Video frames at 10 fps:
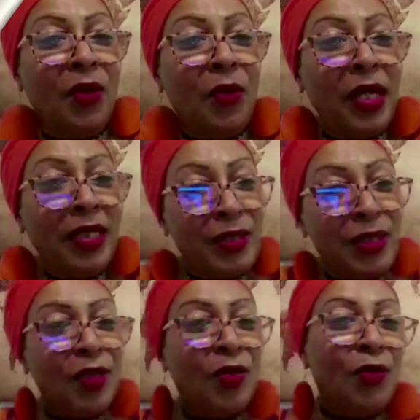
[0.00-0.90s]
Going
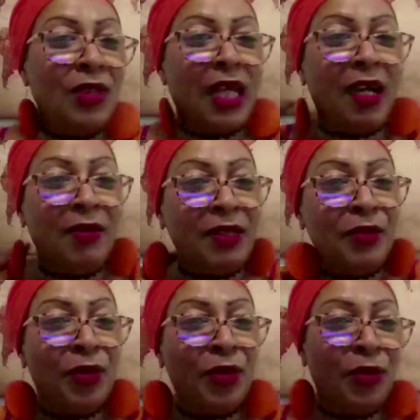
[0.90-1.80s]
to school down the
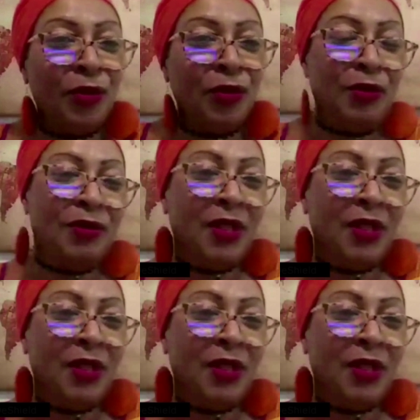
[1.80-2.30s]
road,